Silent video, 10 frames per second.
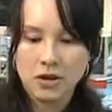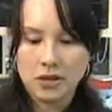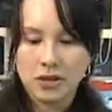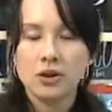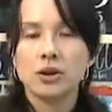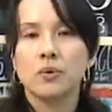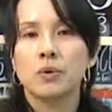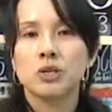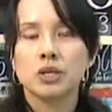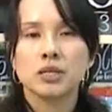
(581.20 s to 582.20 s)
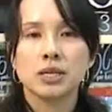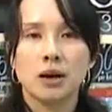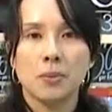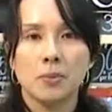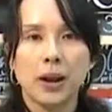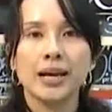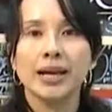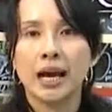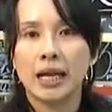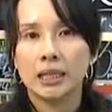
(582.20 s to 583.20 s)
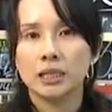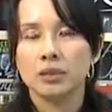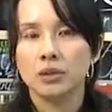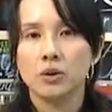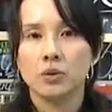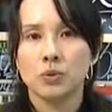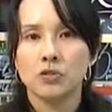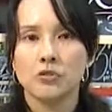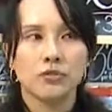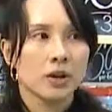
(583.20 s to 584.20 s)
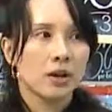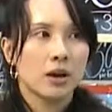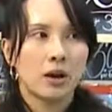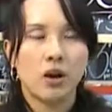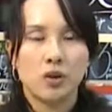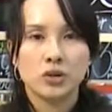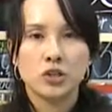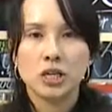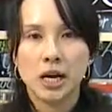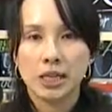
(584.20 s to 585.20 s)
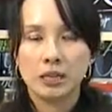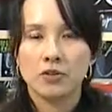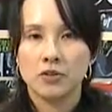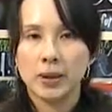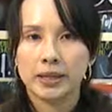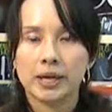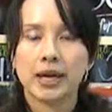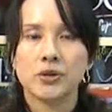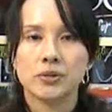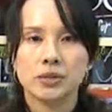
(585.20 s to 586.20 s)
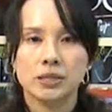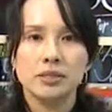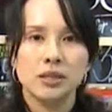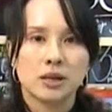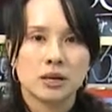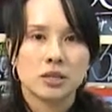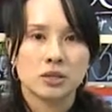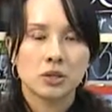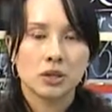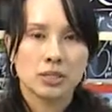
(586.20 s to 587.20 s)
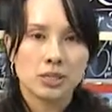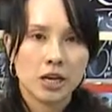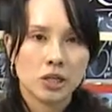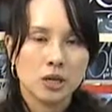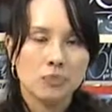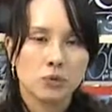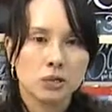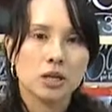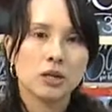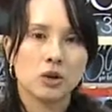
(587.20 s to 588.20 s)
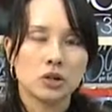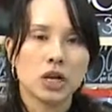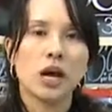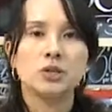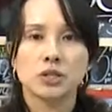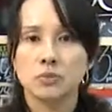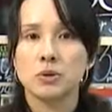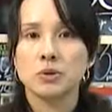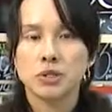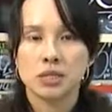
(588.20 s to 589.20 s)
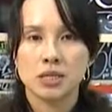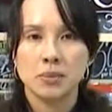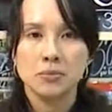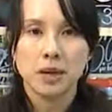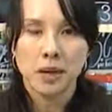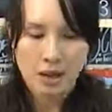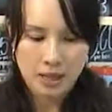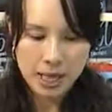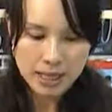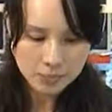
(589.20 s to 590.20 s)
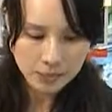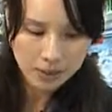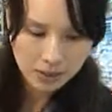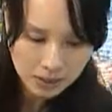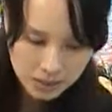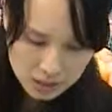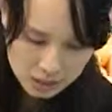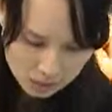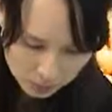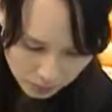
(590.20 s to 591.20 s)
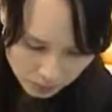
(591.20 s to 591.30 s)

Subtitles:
here, which is brightly colored with orangey color with beta-carotene. So it's actually boosting your child's immune system. Last but not least, we